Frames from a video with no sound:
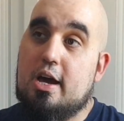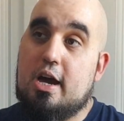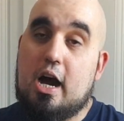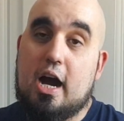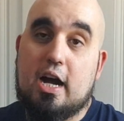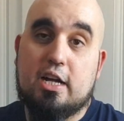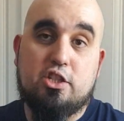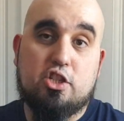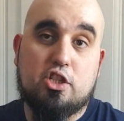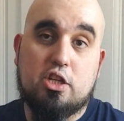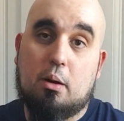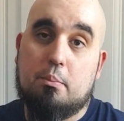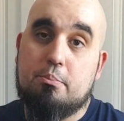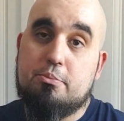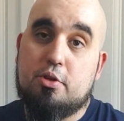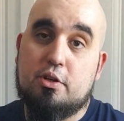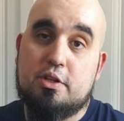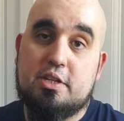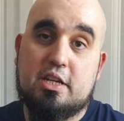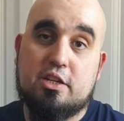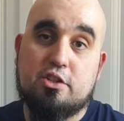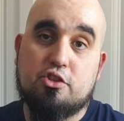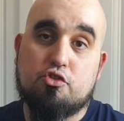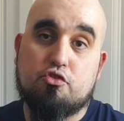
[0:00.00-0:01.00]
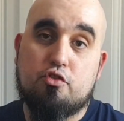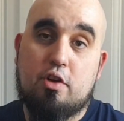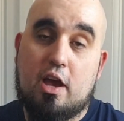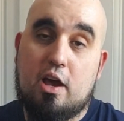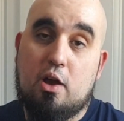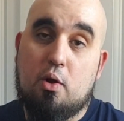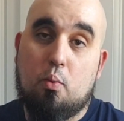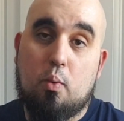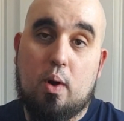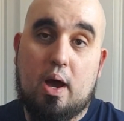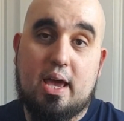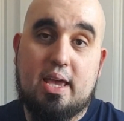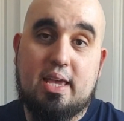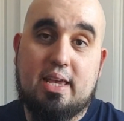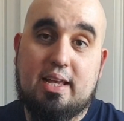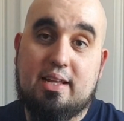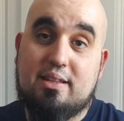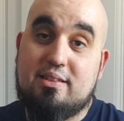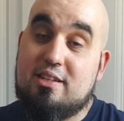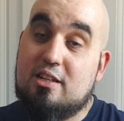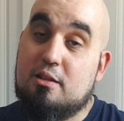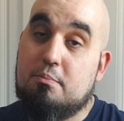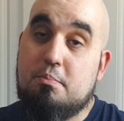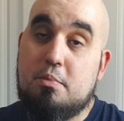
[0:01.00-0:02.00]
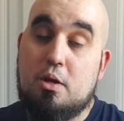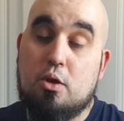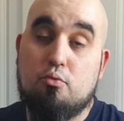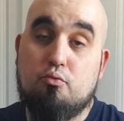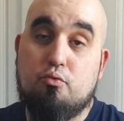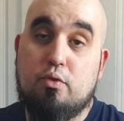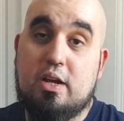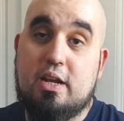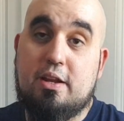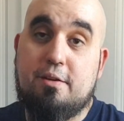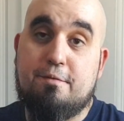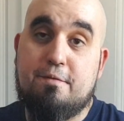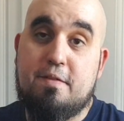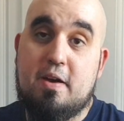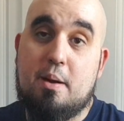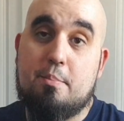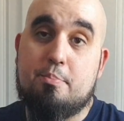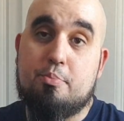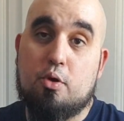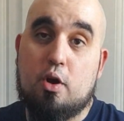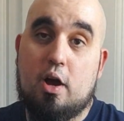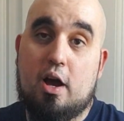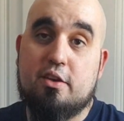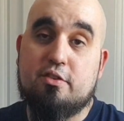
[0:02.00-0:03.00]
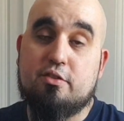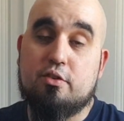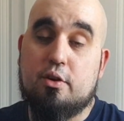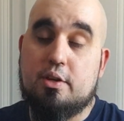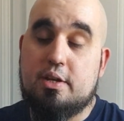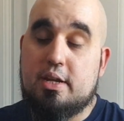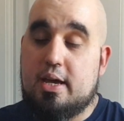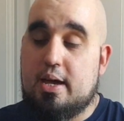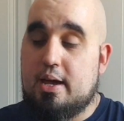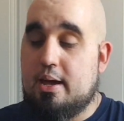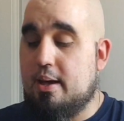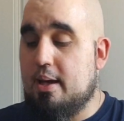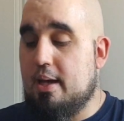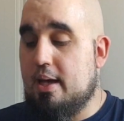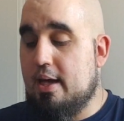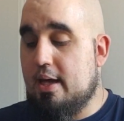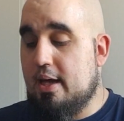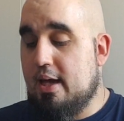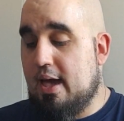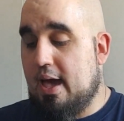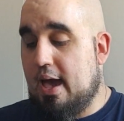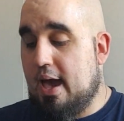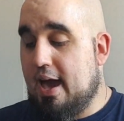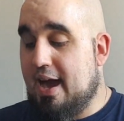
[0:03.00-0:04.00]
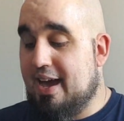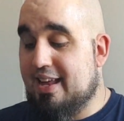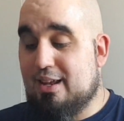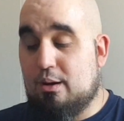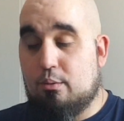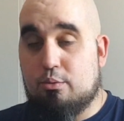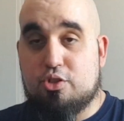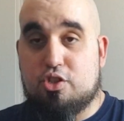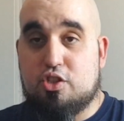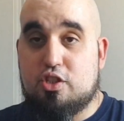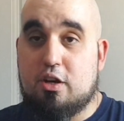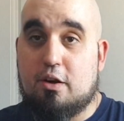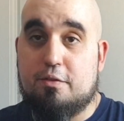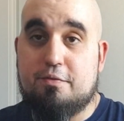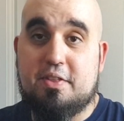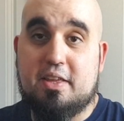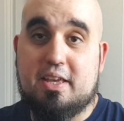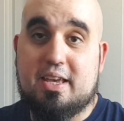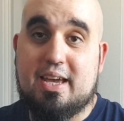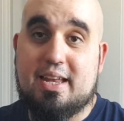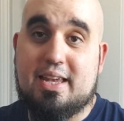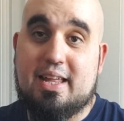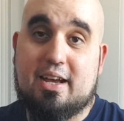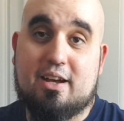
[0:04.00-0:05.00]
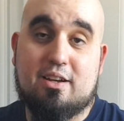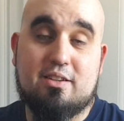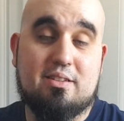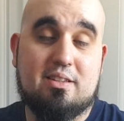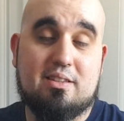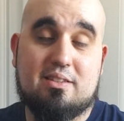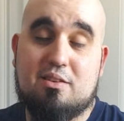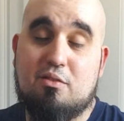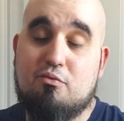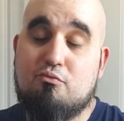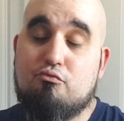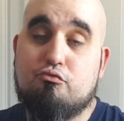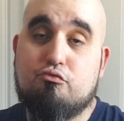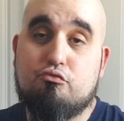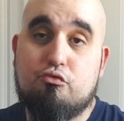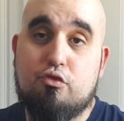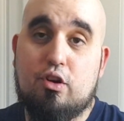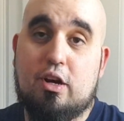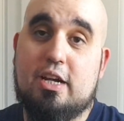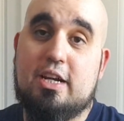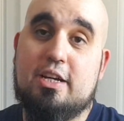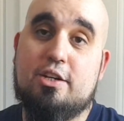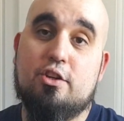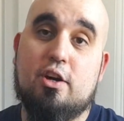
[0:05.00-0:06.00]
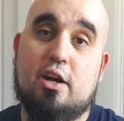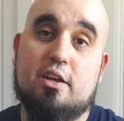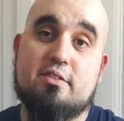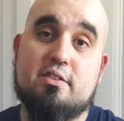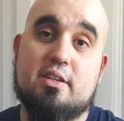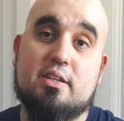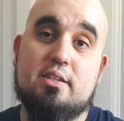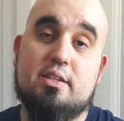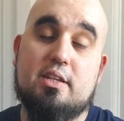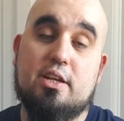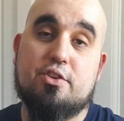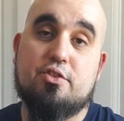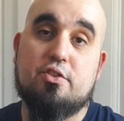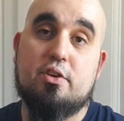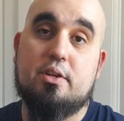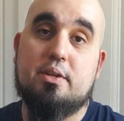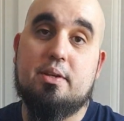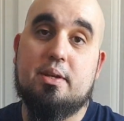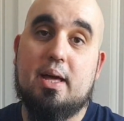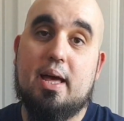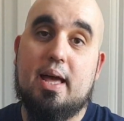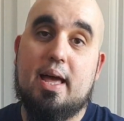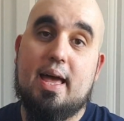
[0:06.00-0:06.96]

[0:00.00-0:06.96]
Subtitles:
I jumped on it straight away. He did me a really fair price on it, and I was chuffed to get it because it's in really nice condition,